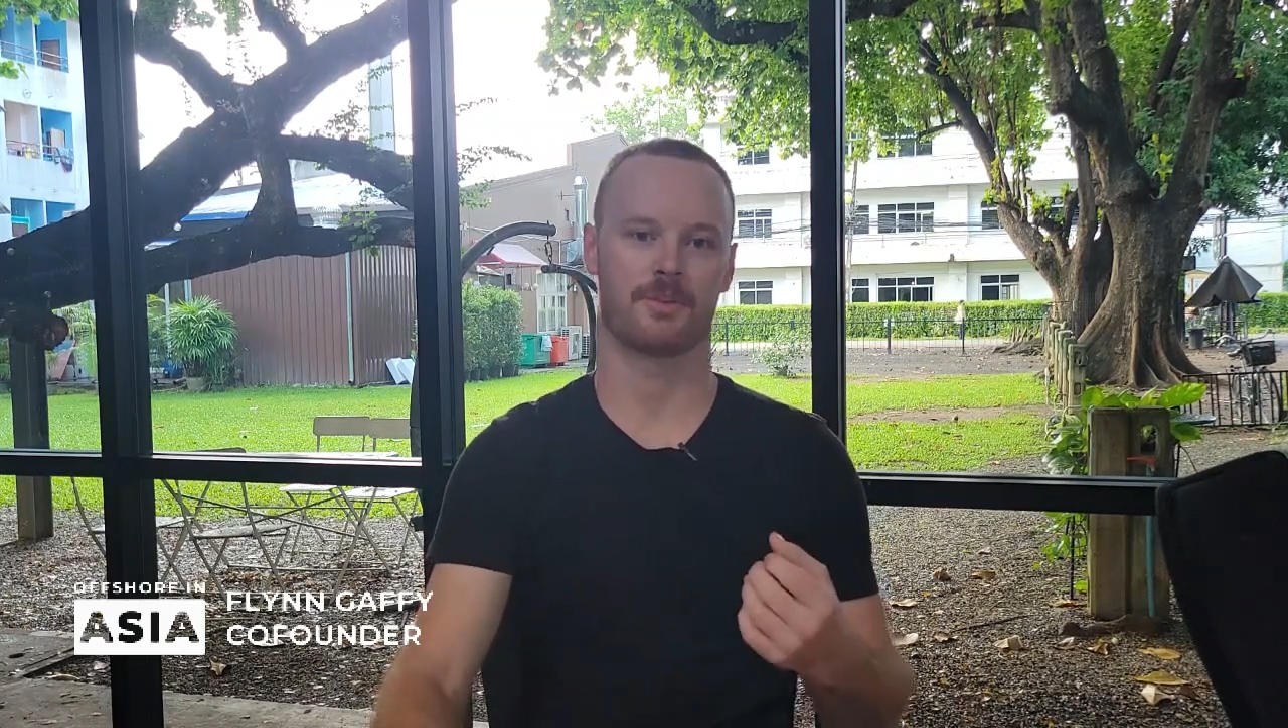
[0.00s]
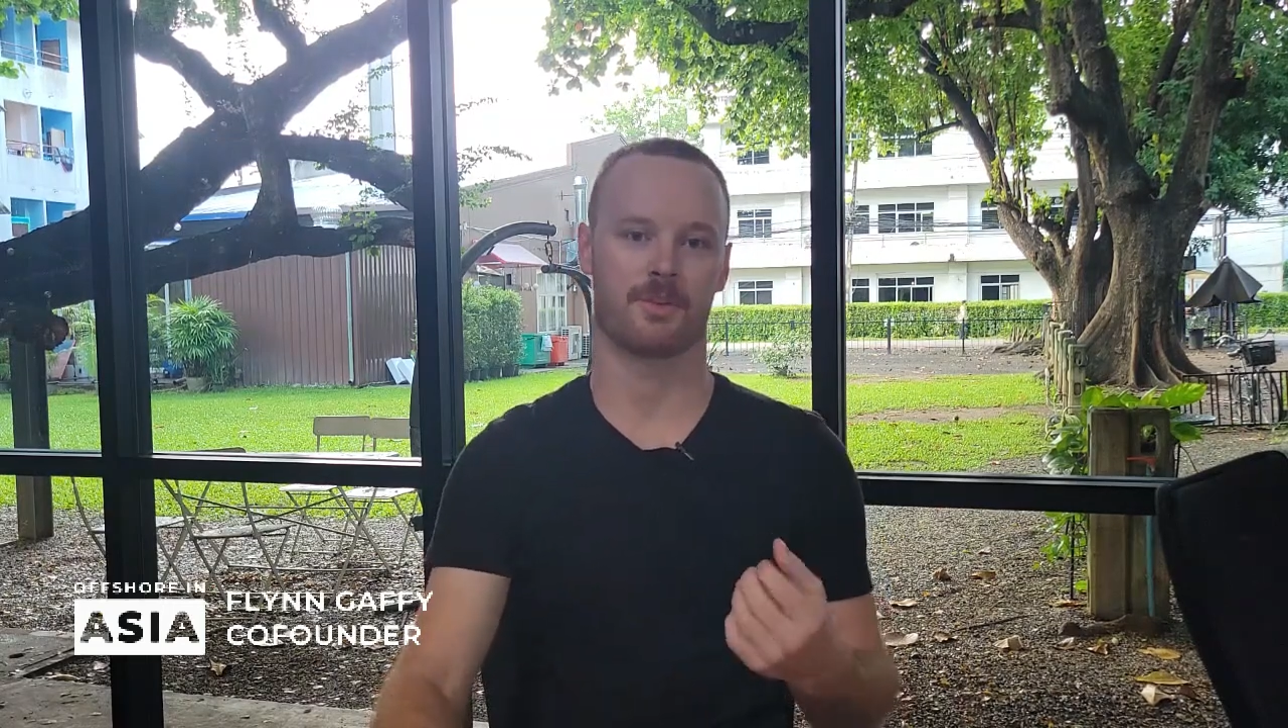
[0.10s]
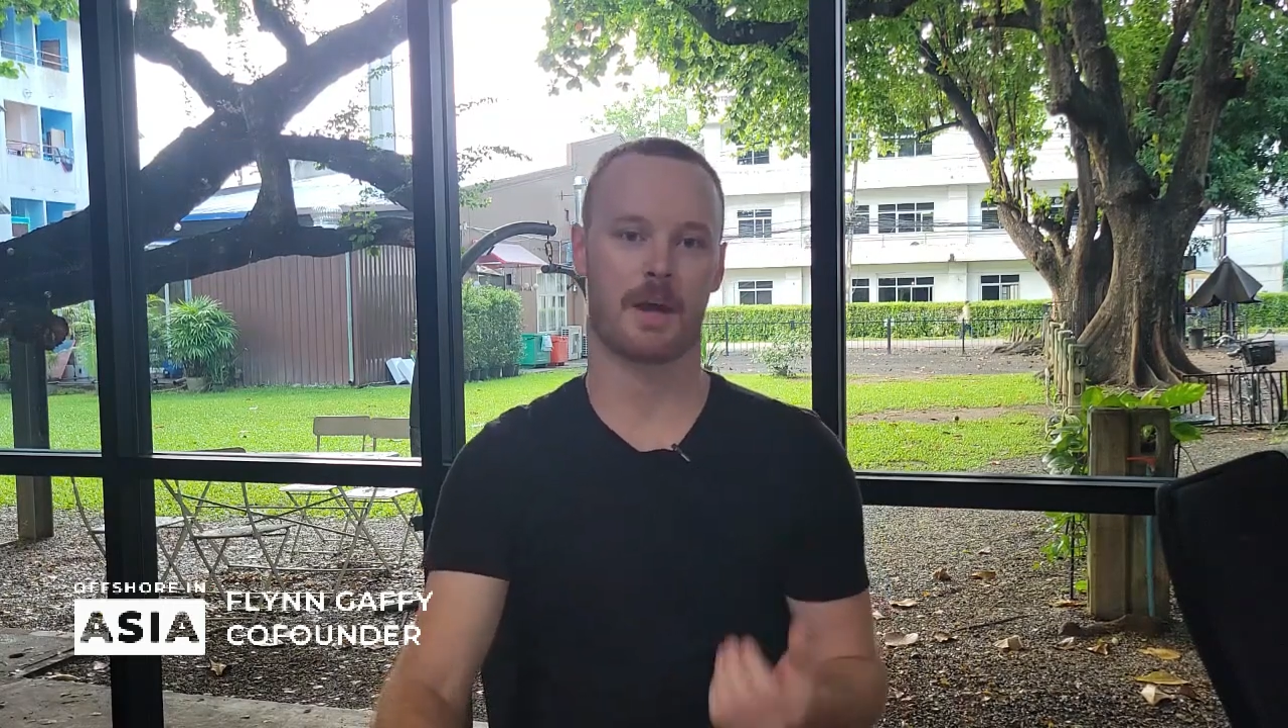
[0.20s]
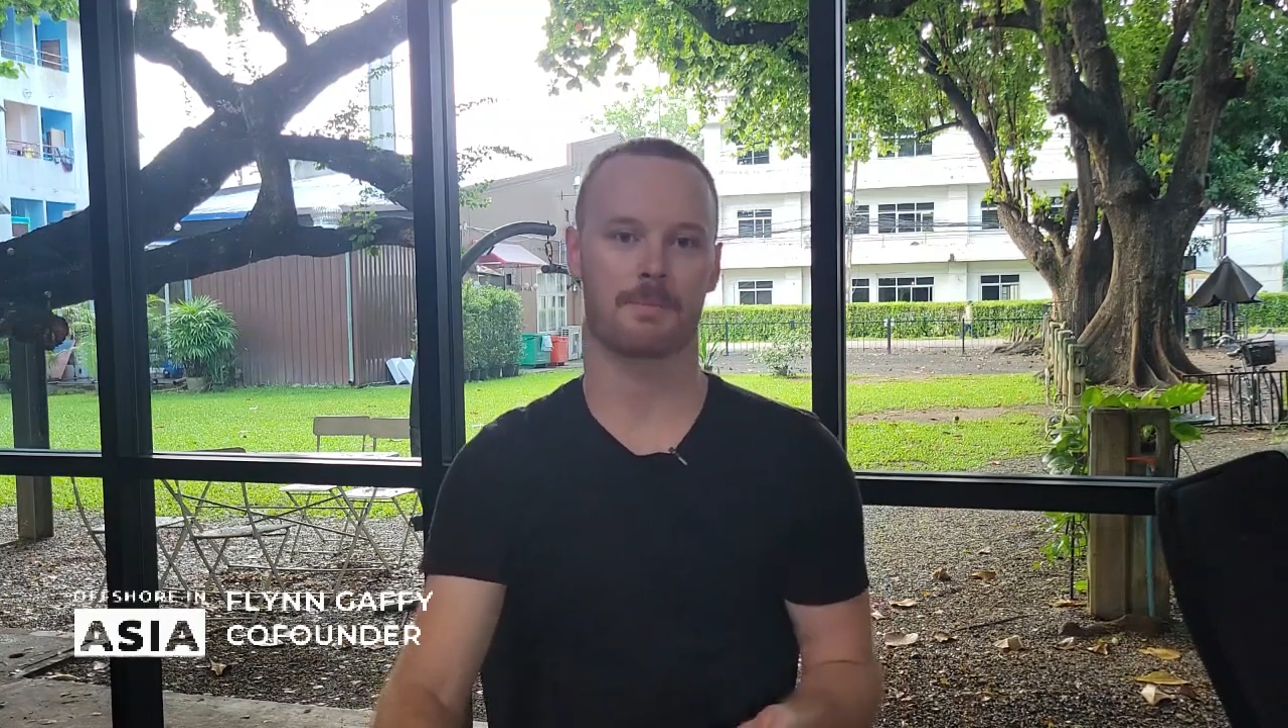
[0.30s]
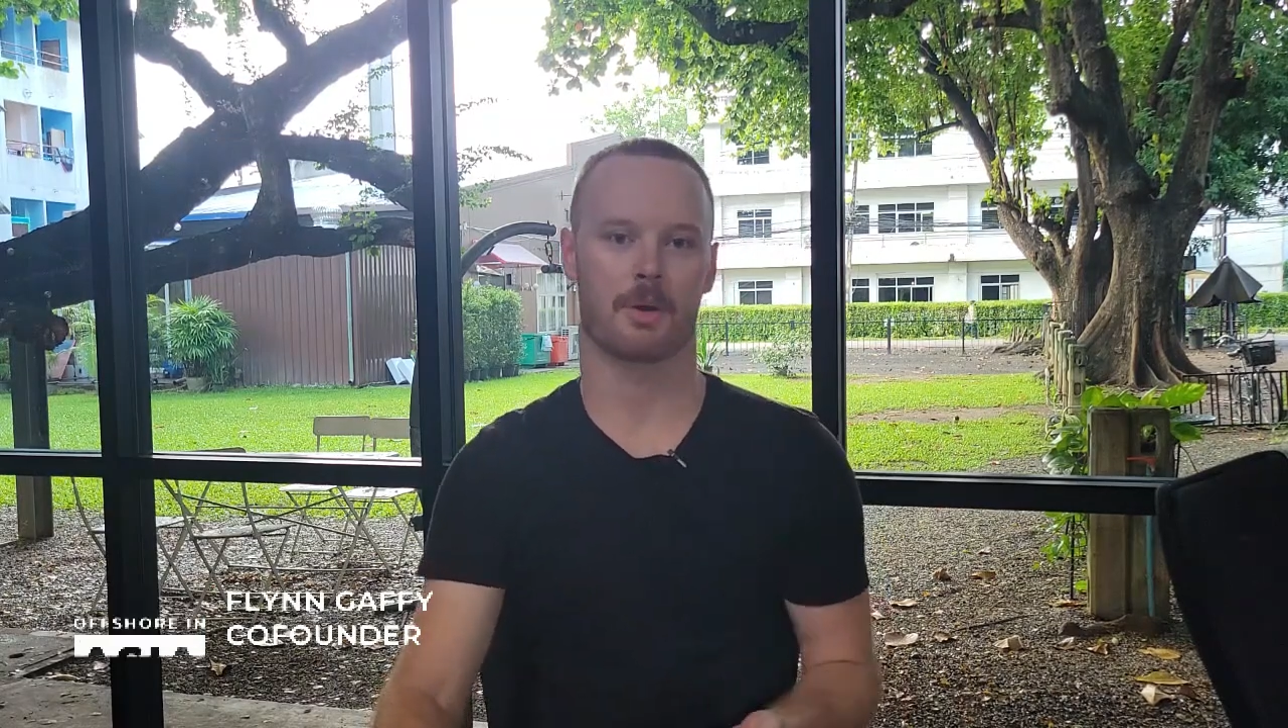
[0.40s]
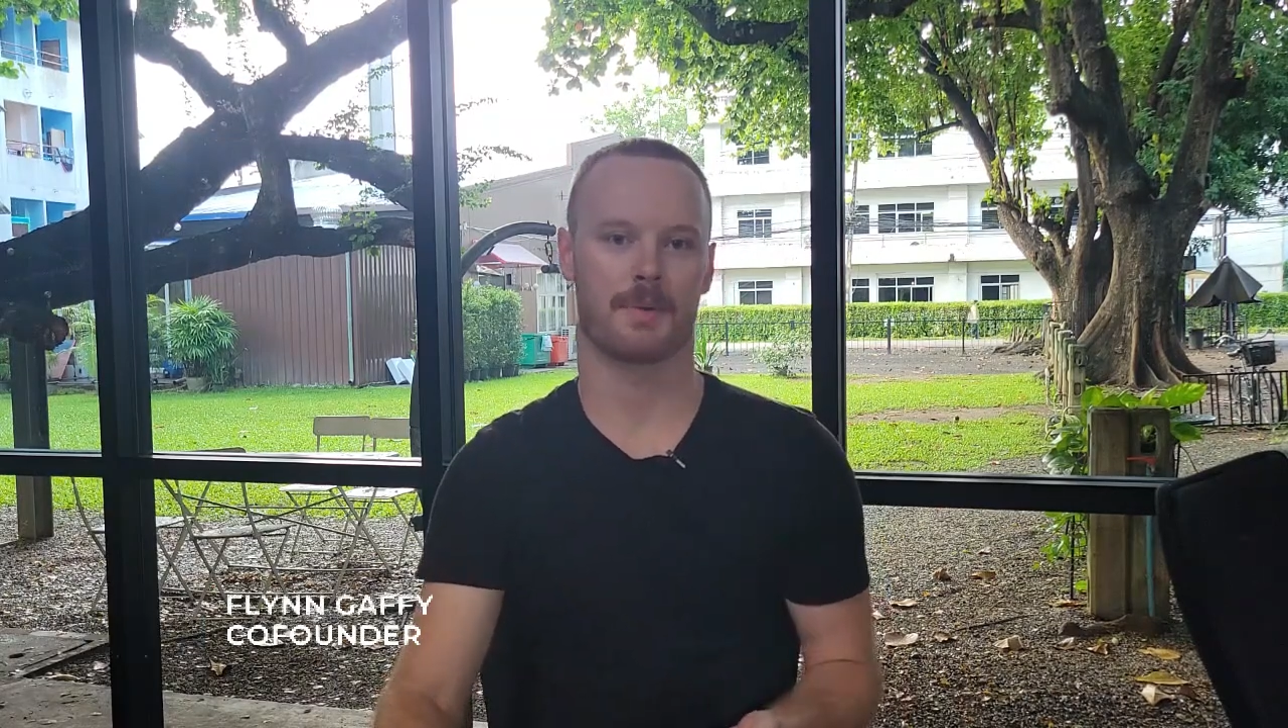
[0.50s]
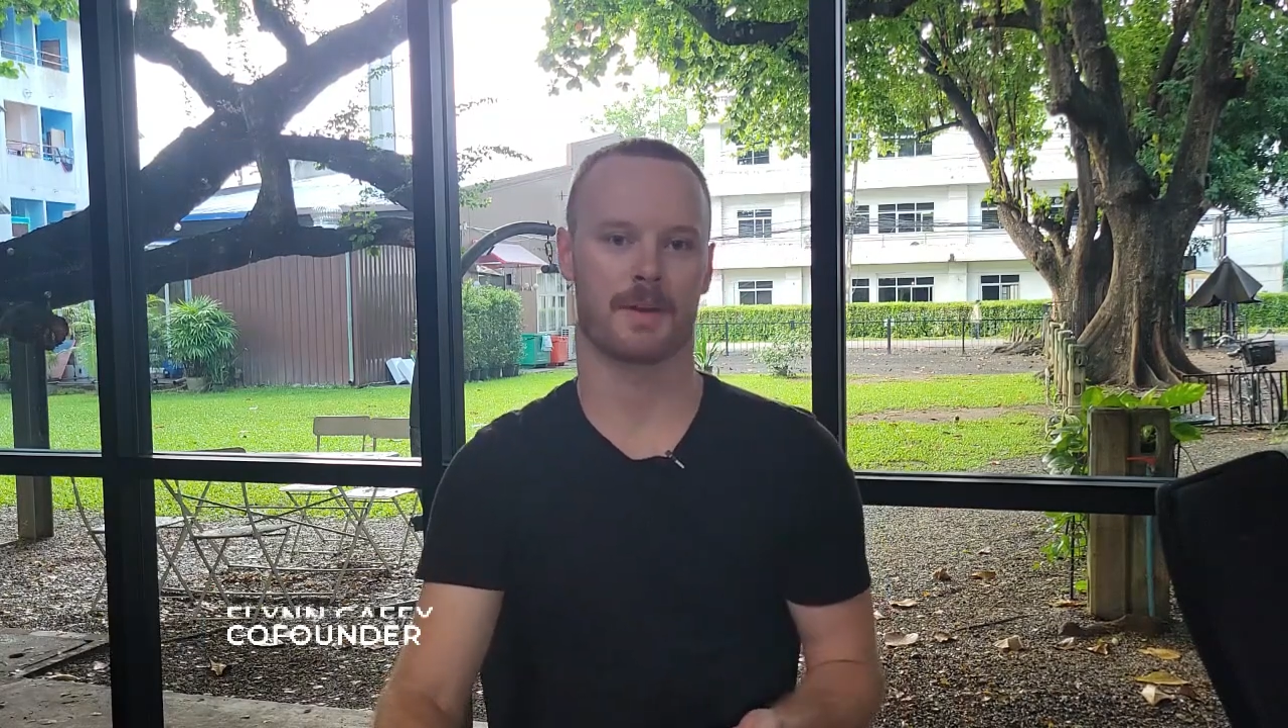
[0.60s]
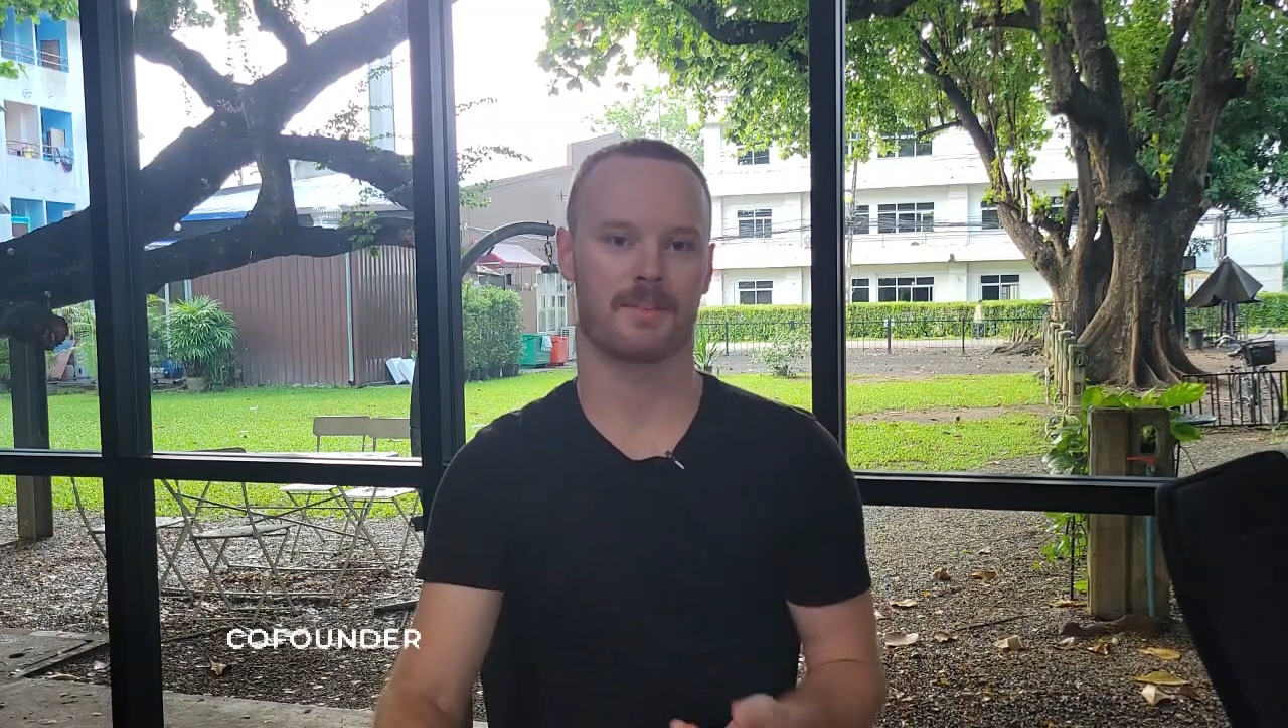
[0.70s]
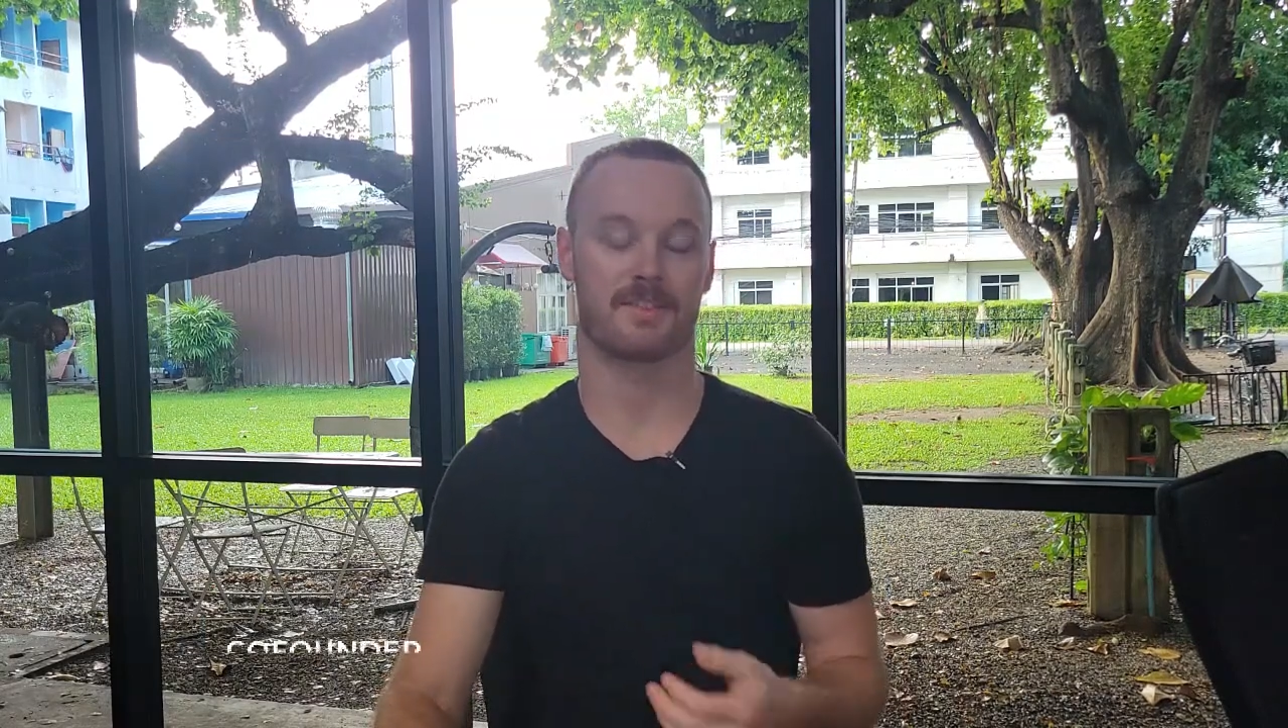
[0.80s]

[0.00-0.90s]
in Thai property,